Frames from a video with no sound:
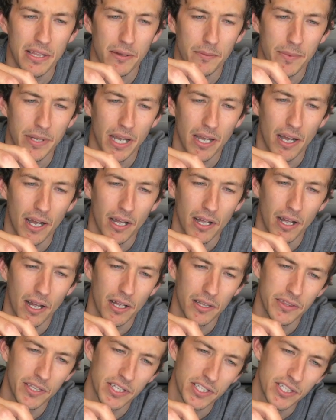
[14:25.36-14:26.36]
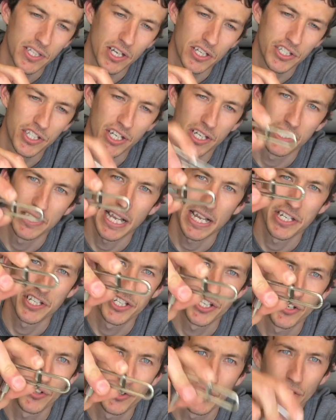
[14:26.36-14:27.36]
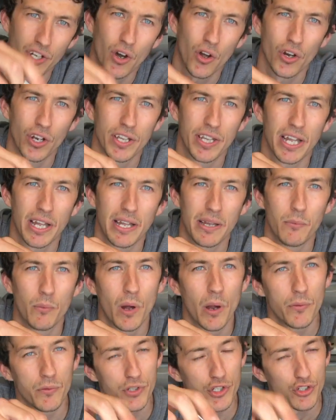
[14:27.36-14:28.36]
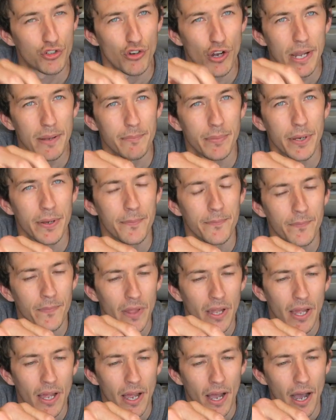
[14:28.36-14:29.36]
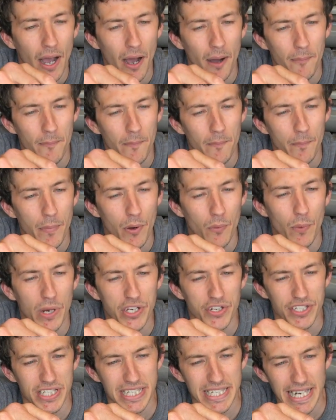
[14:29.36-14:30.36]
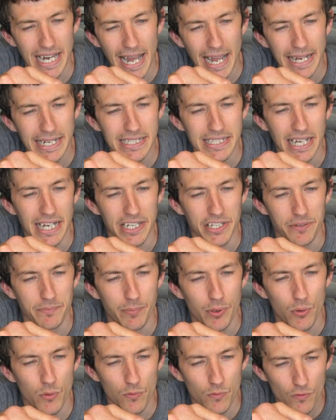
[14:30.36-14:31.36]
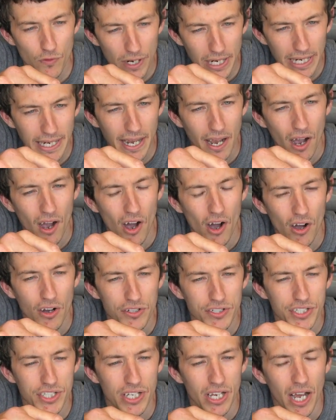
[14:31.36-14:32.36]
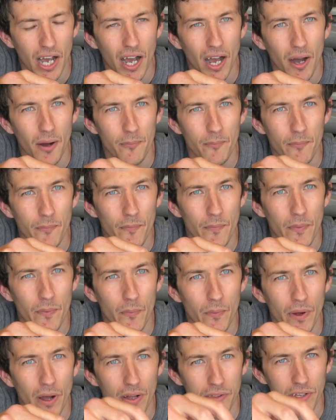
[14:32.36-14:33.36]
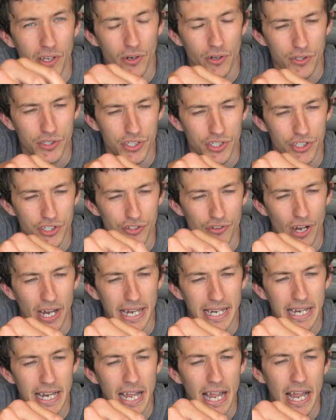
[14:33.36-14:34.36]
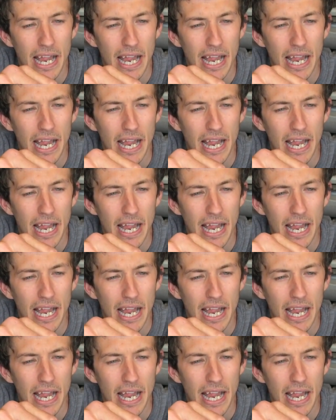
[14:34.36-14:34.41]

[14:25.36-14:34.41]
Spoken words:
we are under such a tension on the collar that it won't trip. But when you're snagged and you pull really hard under lots of strain,